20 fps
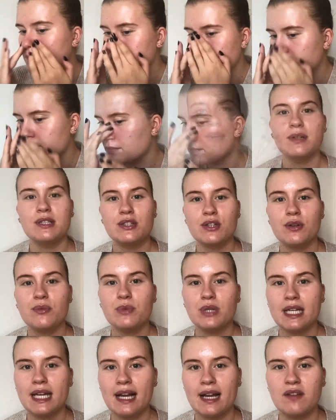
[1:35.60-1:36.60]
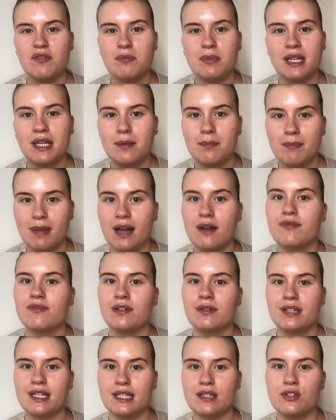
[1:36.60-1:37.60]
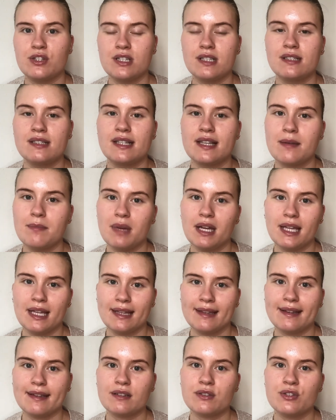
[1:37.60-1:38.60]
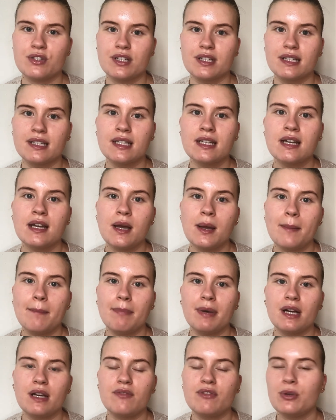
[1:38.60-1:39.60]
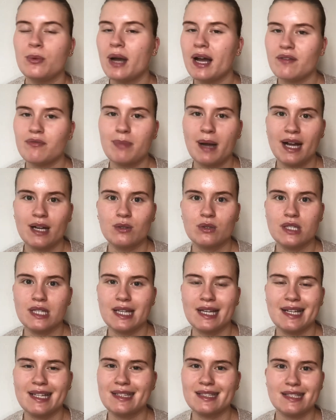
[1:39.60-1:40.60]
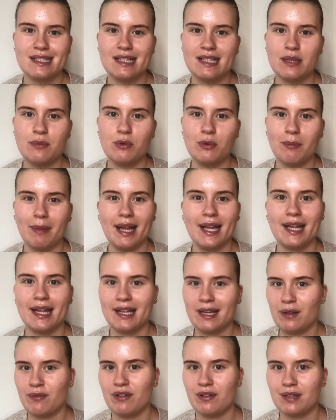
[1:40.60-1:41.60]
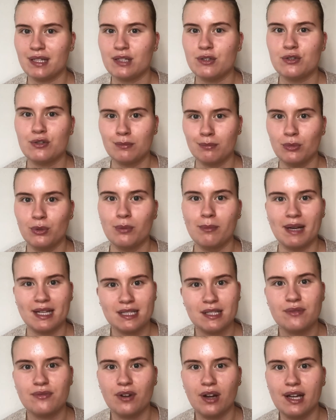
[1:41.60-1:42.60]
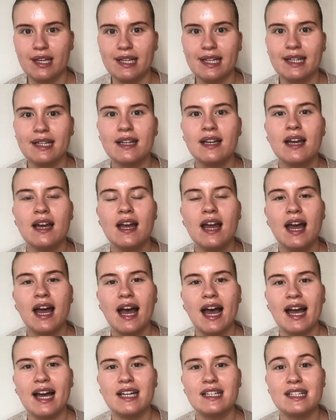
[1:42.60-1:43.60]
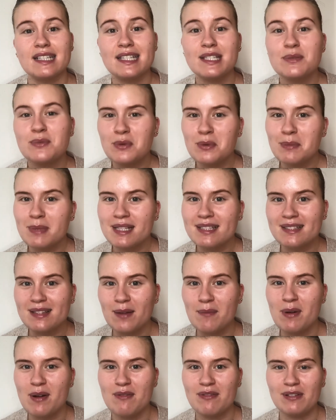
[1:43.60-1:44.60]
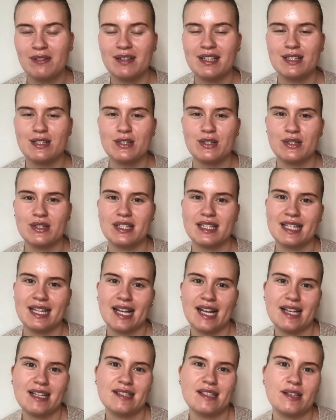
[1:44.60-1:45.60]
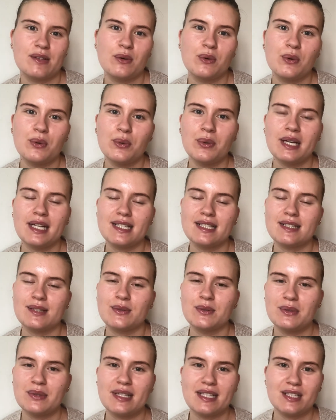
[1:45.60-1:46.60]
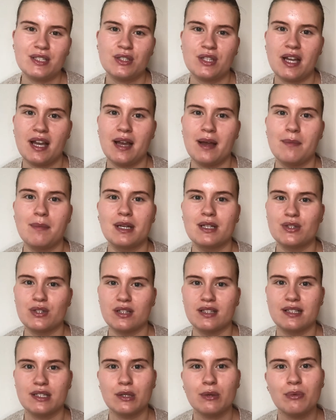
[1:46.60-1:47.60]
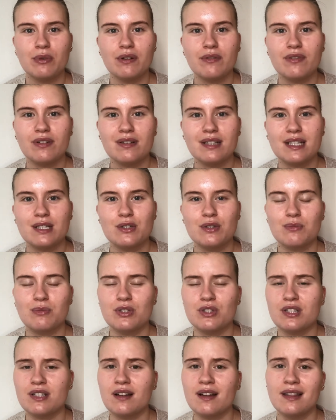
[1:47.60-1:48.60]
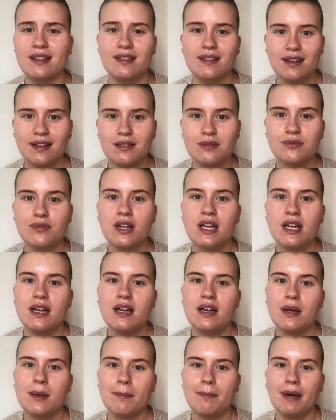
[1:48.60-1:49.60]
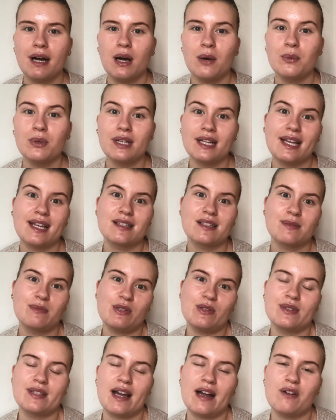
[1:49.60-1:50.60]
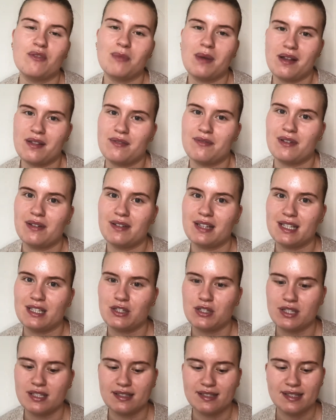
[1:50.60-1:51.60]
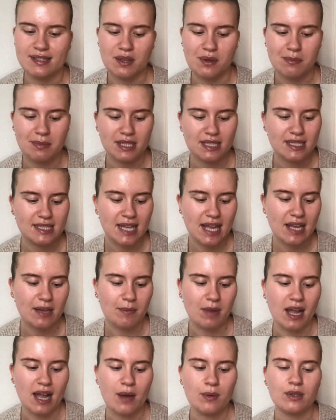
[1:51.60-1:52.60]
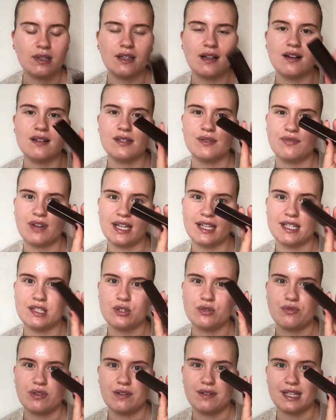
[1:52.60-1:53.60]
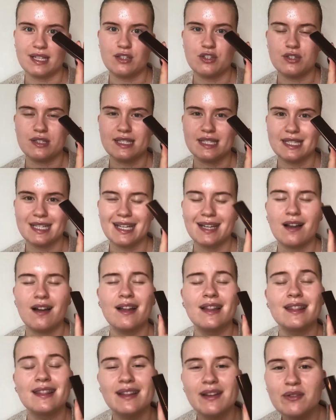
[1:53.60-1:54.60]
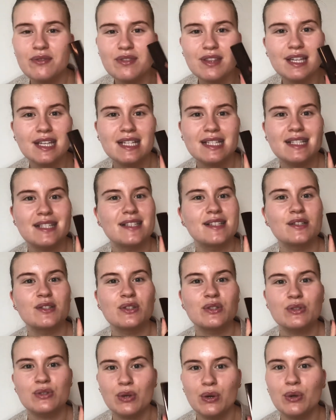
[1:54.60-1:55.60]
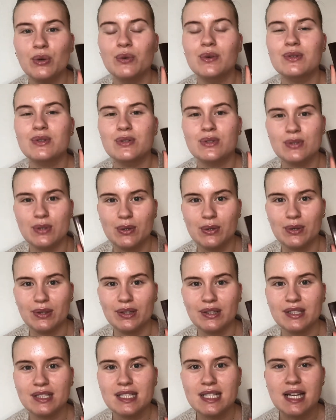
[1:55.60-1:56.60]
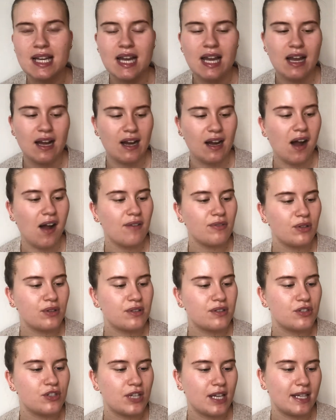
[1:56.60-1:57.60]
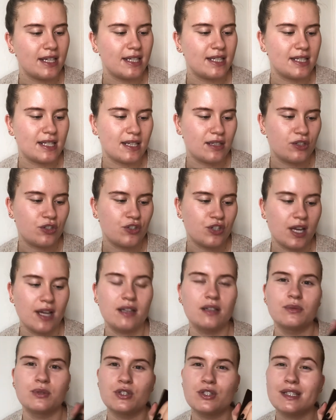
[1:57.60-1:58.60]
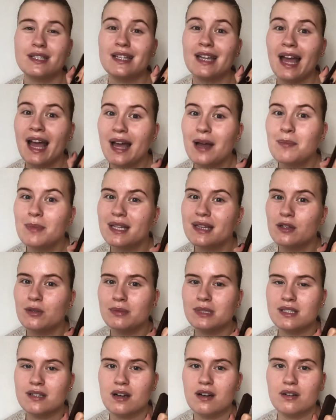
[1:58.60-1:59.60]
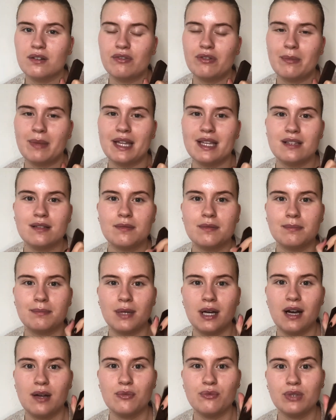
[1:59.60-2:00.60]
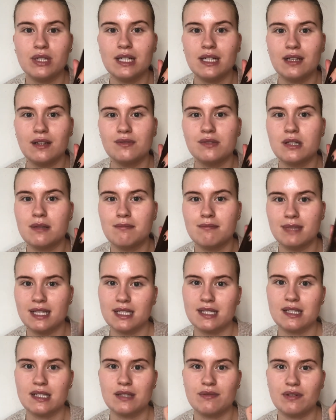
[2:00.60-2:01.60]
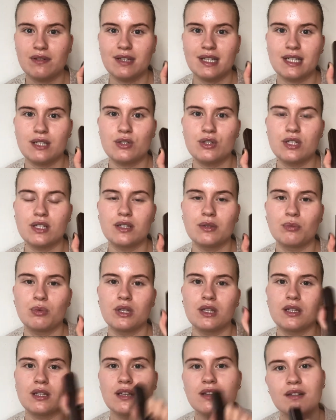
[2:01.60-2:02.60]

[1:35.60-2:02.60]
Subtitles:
Now I don't really have many matte foundations in my collection, but if you have powder, that instantly will make any foundation more mattifying. And I did want to mix up my foundations today because I always share my Charlotte Tilbury foundation, which I love, but I want to get some use out of my other foundations. So I'm going to take my Hourglass Vanished foundation stick. I love this. This is so good. I've got the shade Shell, which can be a little bit dark for me, but I really love to mix this foundation with another